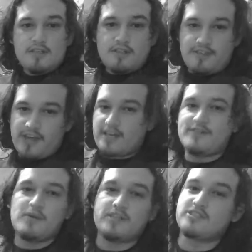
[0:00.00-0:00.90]
thank you
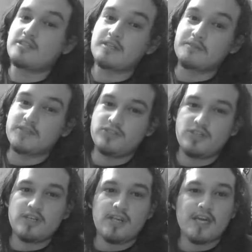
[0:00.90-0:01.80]
for watching. Be
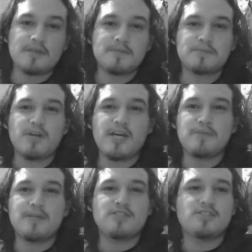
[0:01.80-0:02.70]
sure to like and subscribe,
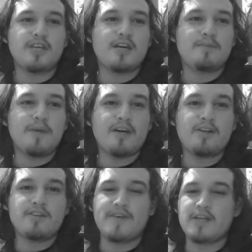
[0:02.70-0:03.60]
and check out my
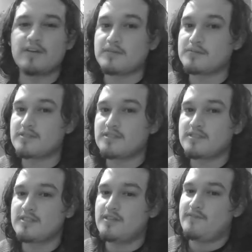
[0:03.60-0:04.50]
other videos.
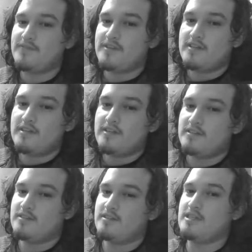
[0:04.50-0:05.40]

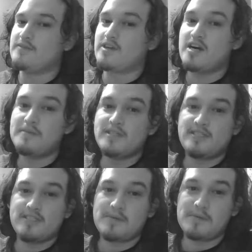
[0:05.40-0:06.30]
Leave a comment,
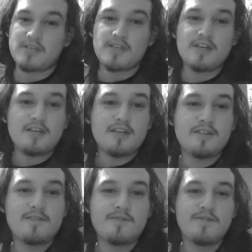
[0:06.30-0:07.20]
tell me what you think.
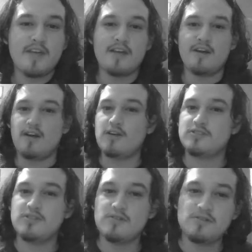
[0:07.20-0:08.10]

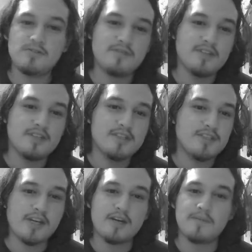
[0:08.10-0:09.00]
Also,
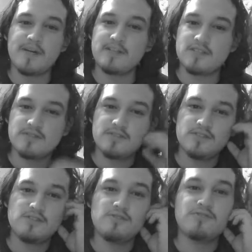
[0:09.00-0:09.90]

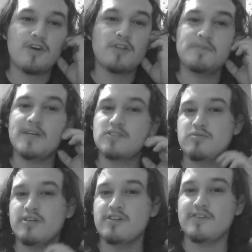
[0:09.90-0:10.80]
do follow me on
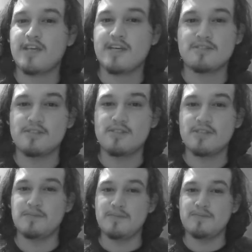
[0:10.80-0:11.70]
Twitter if you'd like to
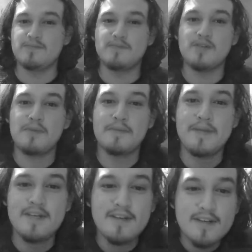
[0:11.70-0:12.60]
hear more about me.